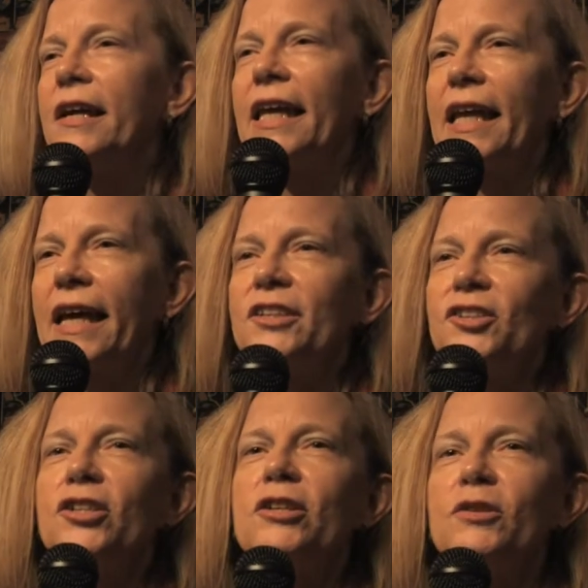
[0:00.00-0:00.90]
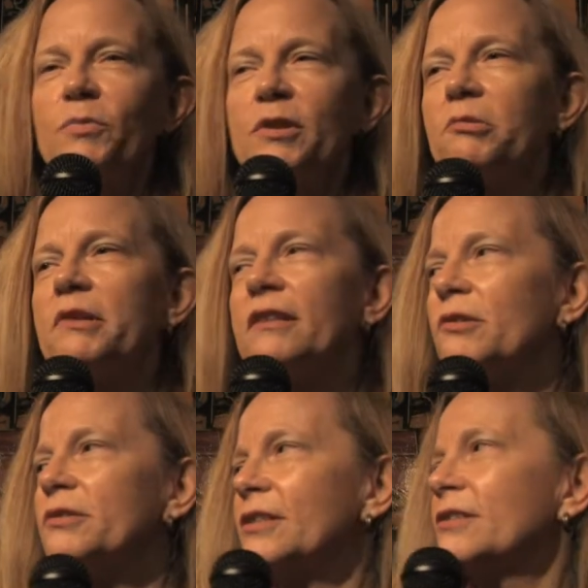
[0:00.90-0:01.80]
and I had to choose between
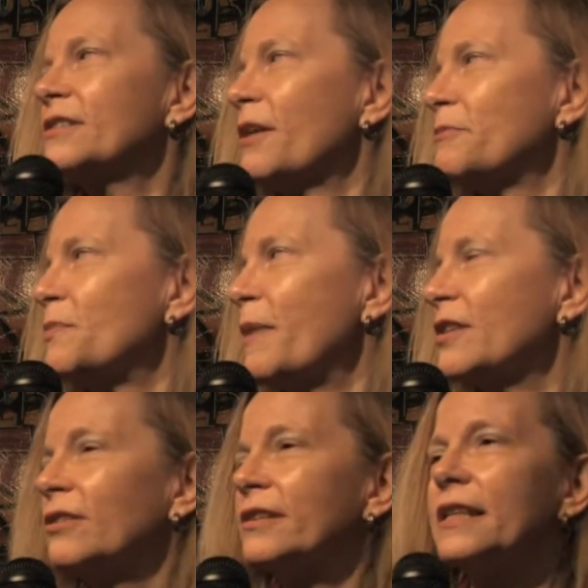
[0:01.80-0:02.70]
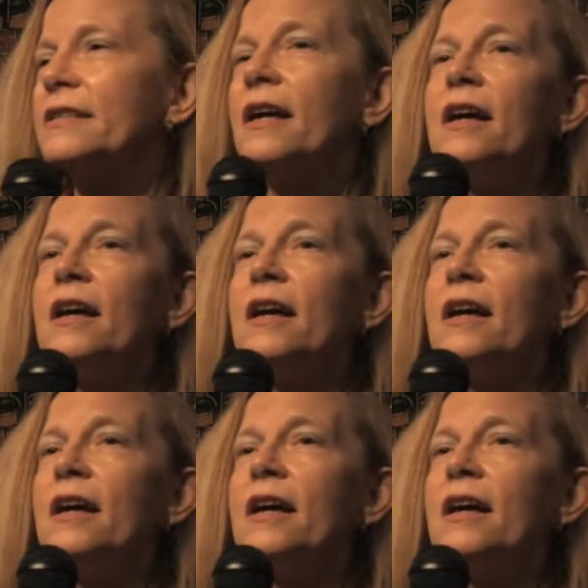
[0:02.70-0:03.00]
those two subspecialties.